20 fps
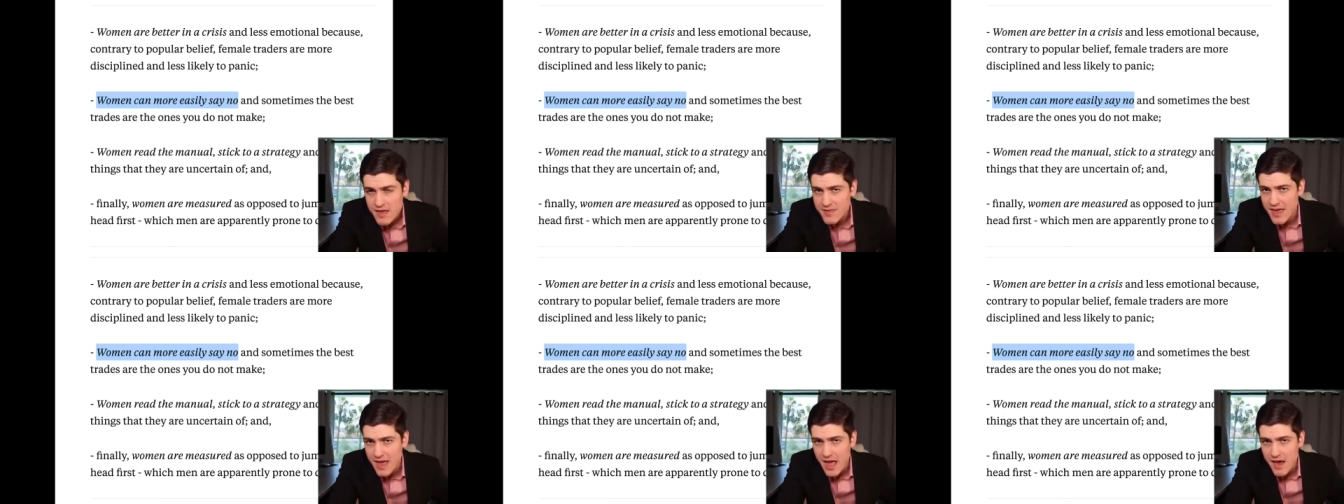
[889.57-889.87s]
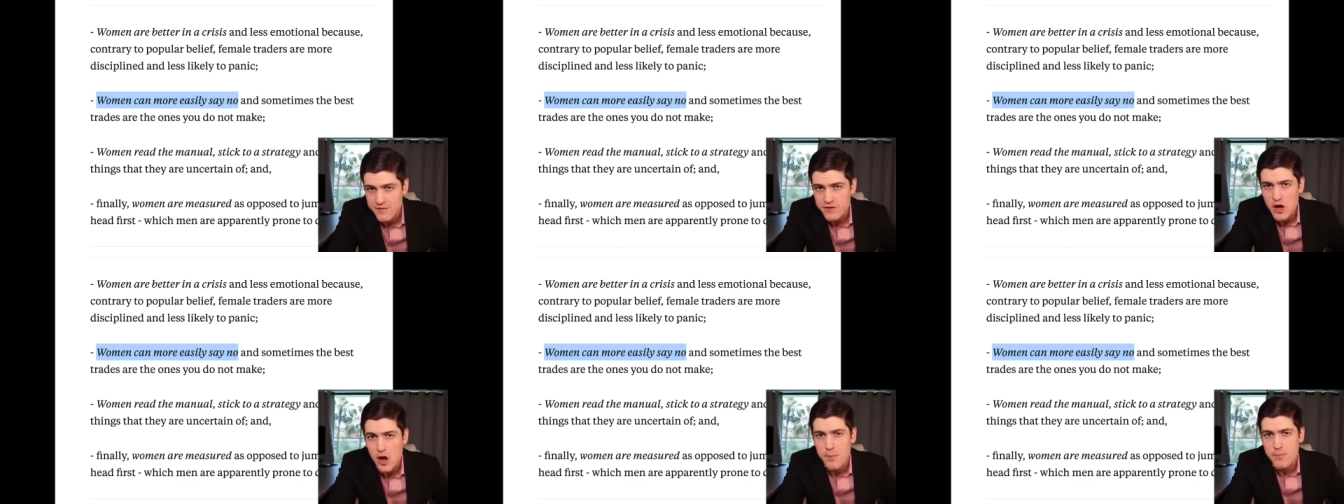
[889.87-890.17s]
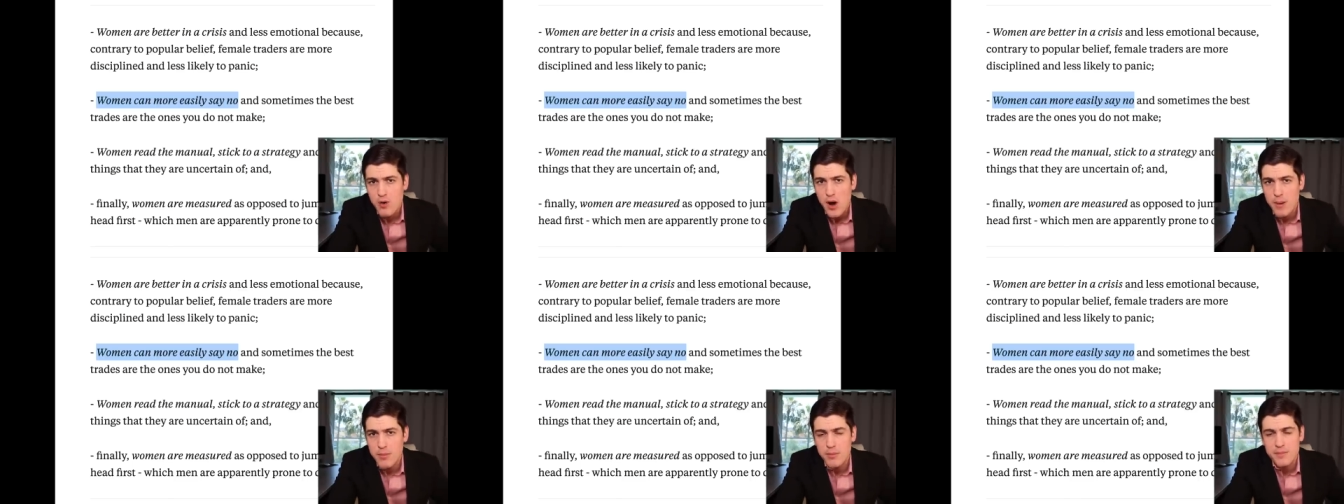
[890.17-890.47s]
They have no
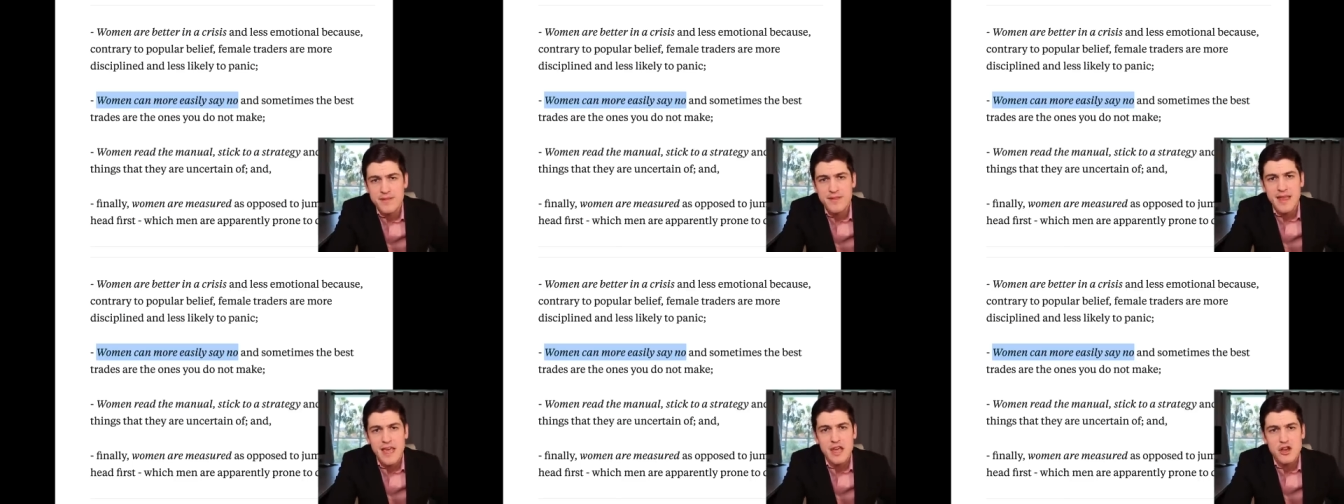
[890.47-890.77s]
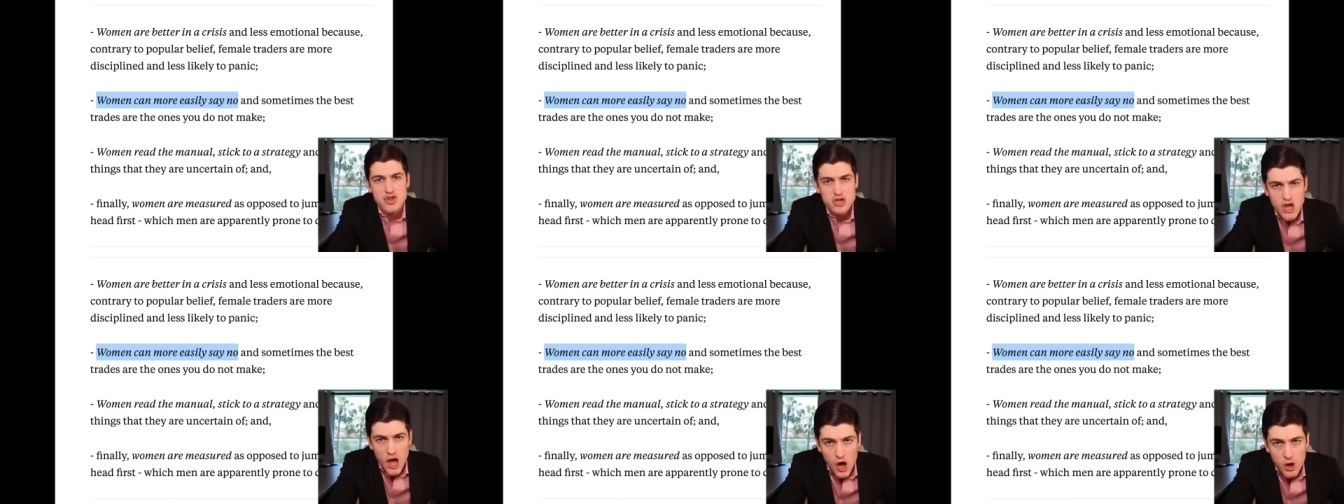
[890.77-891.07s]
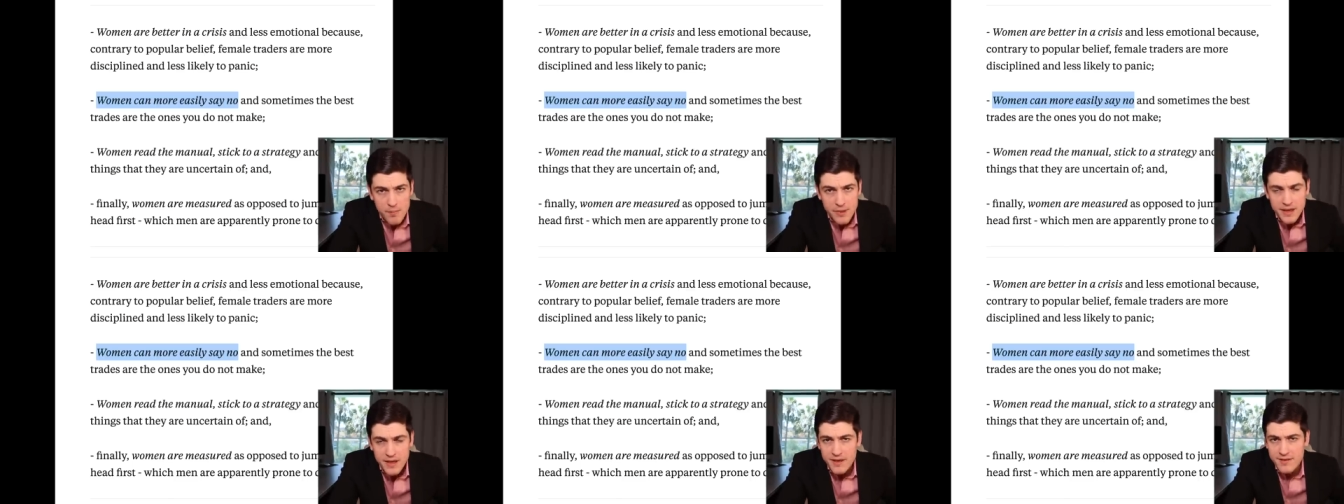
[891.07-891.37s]
problem saying
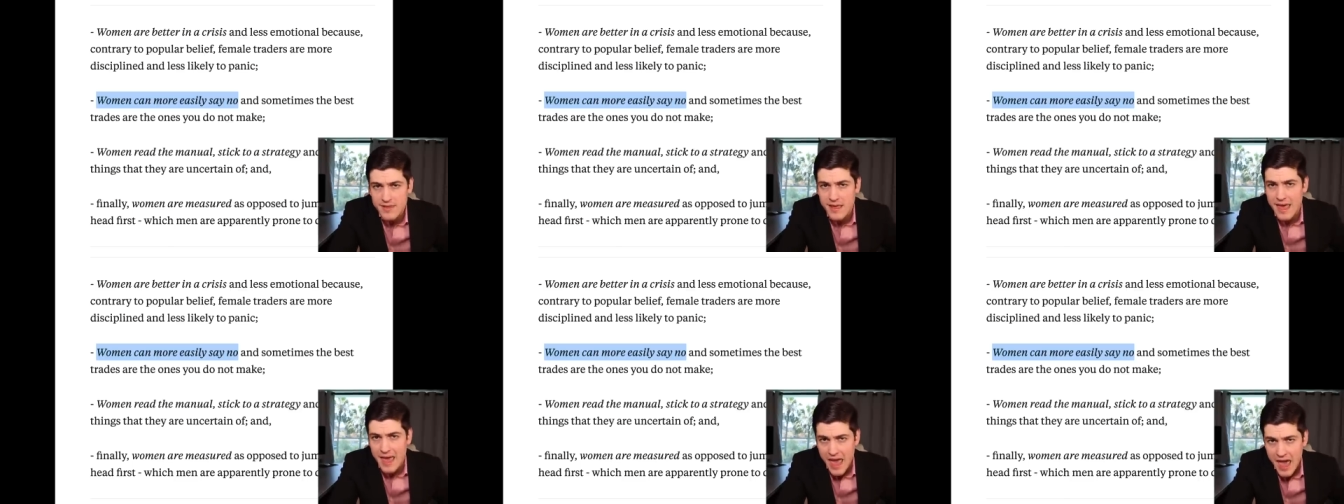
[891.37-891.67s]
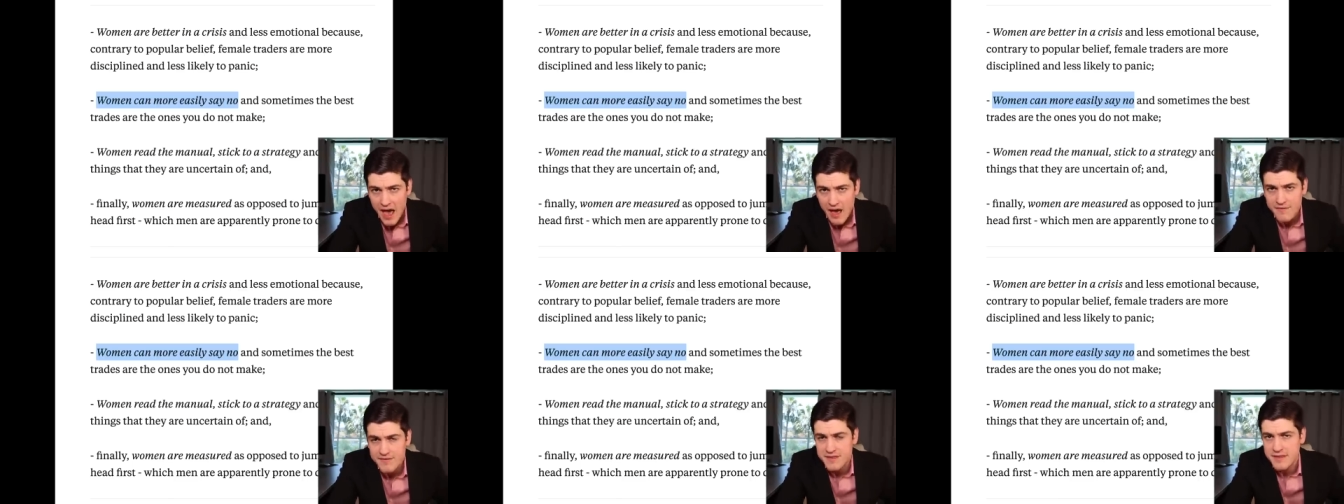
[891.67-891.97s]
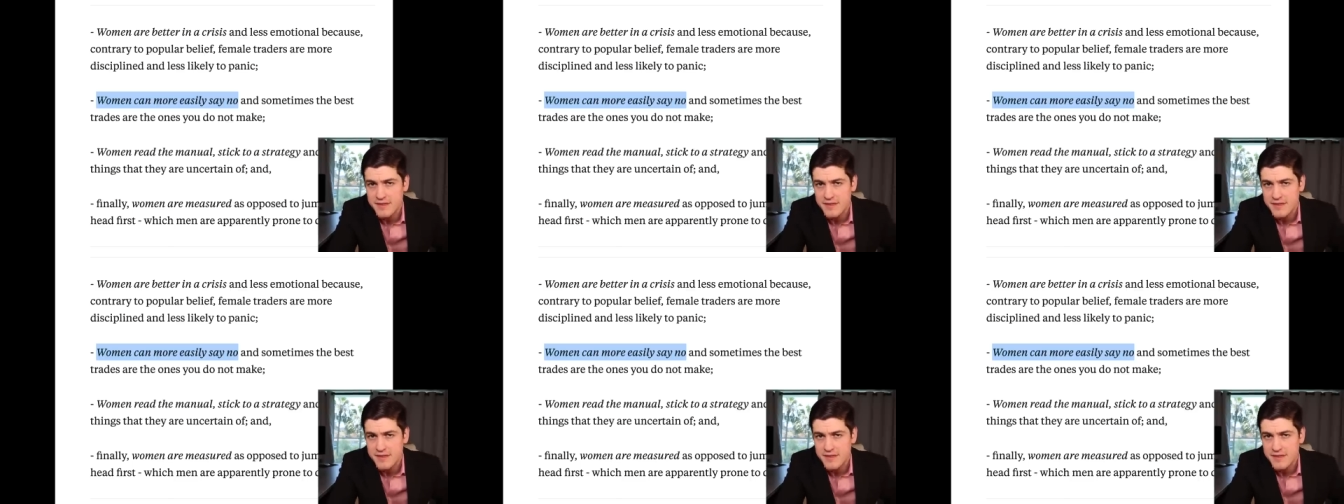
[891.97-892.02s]
no because they have